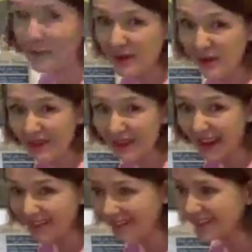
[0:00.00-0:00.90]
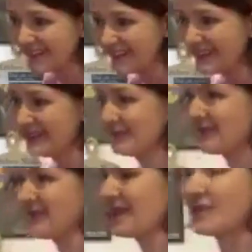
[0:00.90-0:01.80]
on now.
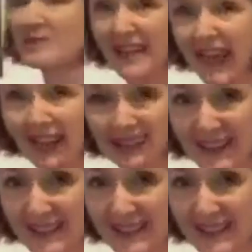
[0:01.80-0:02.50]
So I'm just going to add these to the